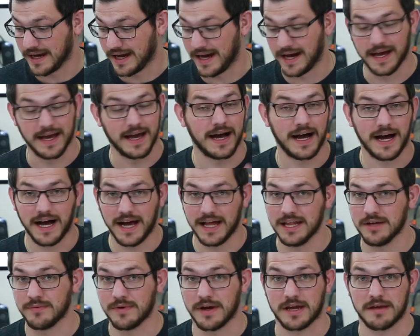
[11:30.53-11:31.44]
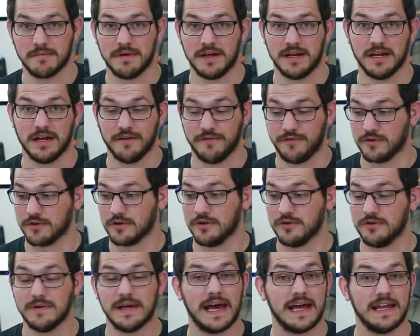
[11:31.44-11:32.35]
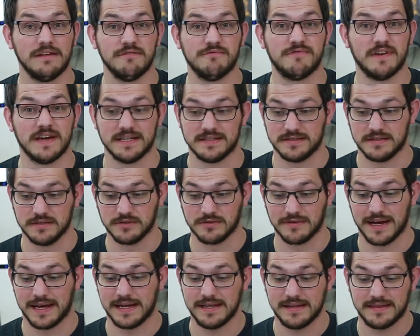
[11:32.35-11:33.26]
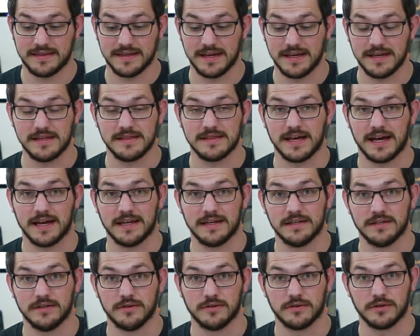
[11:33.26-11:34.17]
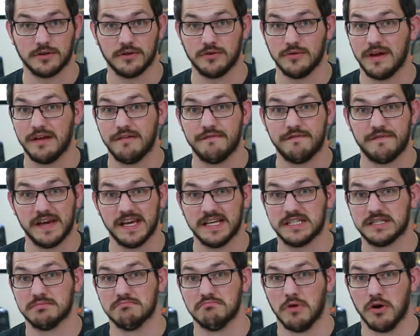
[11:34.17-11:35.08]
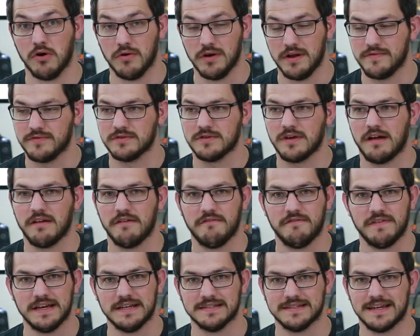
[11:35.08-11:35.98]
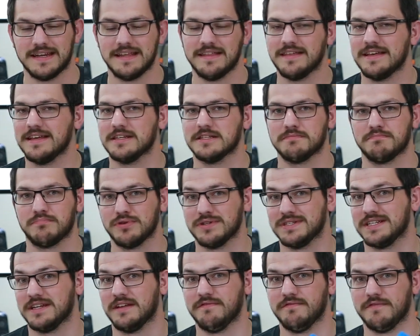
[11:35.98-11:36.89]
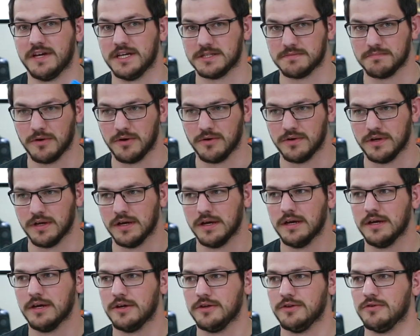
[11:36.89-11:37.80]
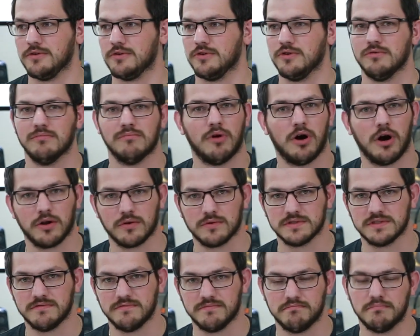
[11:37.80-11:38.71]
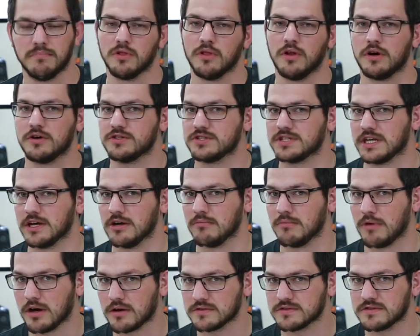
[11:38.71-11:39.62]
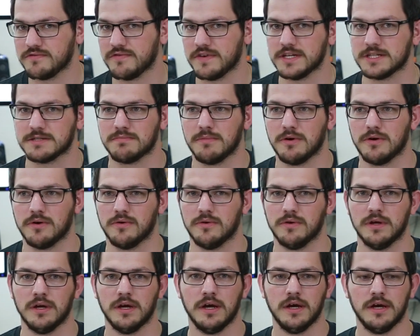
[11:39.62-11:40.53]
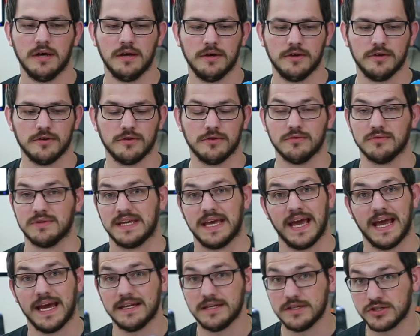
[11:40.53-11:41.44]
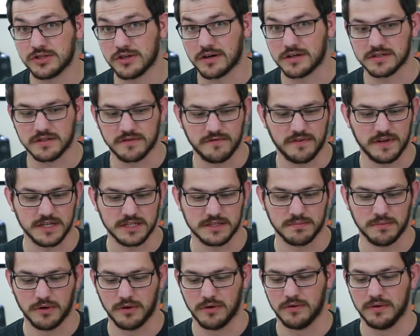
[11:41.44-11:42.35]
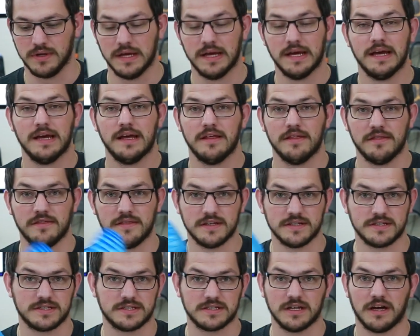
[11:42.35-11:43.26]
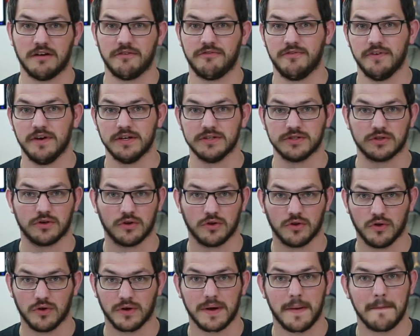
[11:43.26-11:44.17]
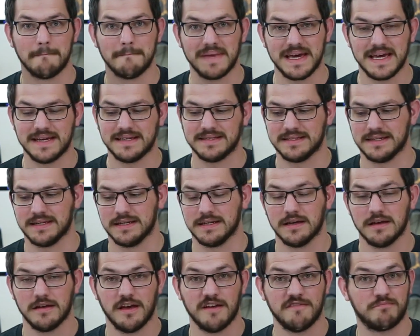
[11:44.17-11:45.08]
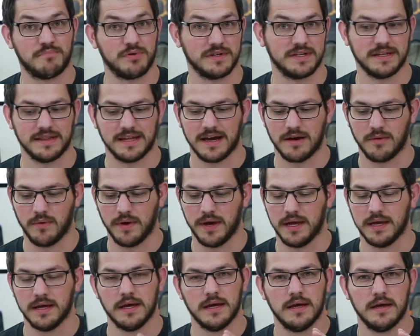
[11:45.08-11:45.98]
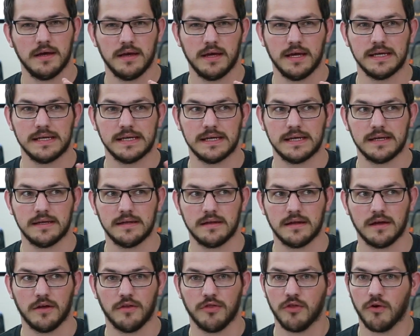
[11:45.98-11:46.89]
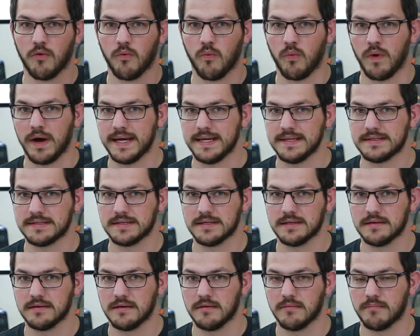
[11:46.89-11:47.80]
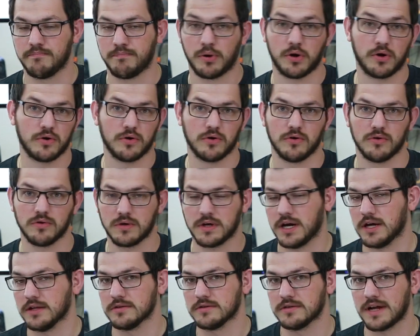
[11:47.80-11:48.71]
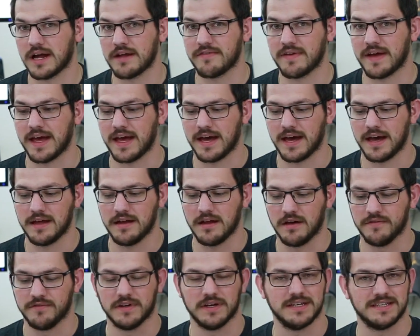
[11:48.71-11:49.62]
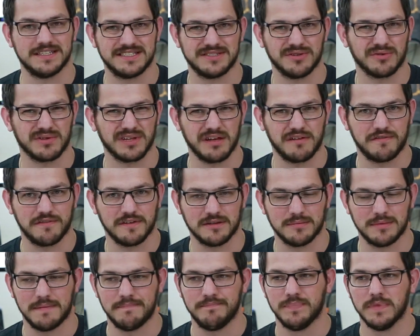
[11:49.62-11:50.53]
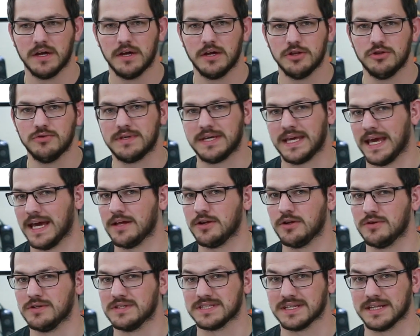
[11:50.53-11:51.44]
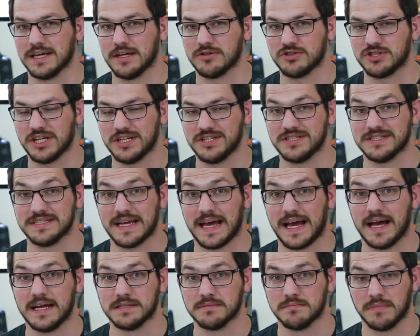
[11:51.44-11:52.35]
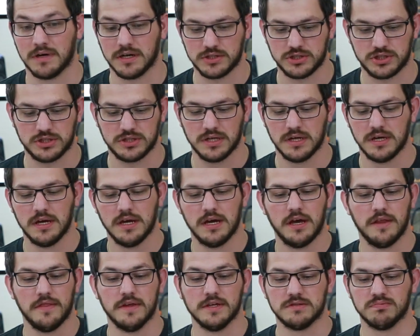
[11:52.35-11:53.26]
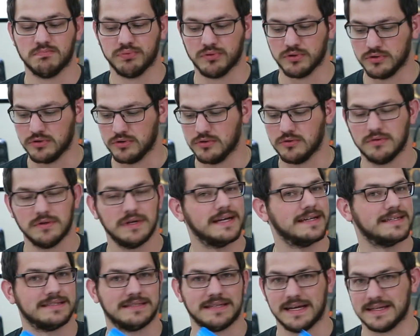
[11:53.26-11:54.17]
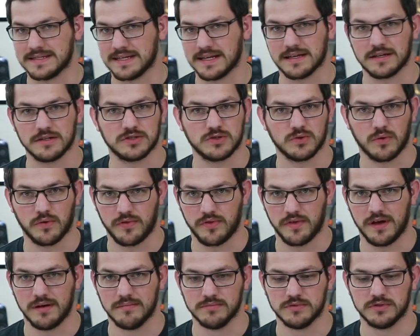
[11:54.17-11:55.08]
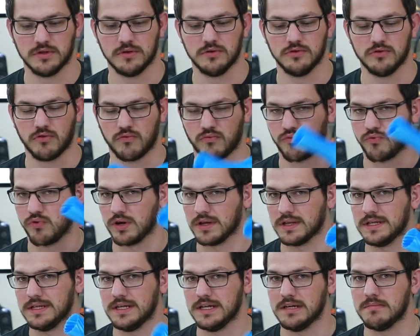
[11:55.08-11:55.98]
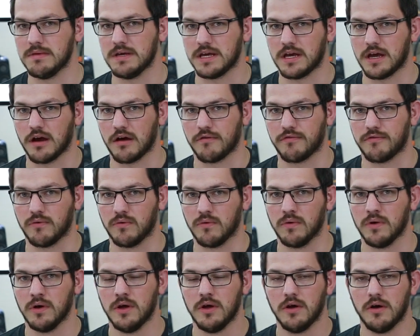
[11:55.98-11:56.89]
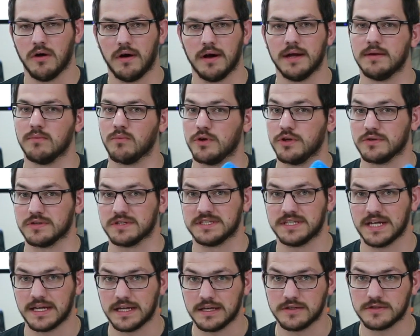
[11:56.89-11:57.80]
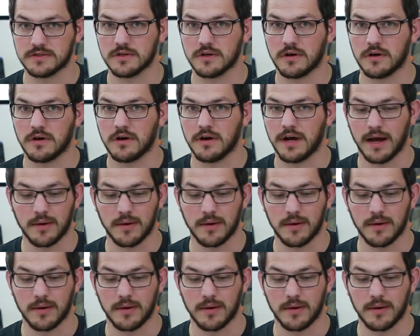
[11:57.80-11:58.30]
I highly recommend it if you're gonna do any vases or anything that you're gonna do in vase mode, even not a vase, anything that's printed in vase mode. You can do models and large scale models in vase mode. You can do candy jars in vase mode. This stuff is gonna look amazing if printing that way. In the white, pearl colored I've had of a silk-like filament, you can't notice the layer changes as much. This blue, it stands out like a sore thumb. So you really need to be careful on what your settings are.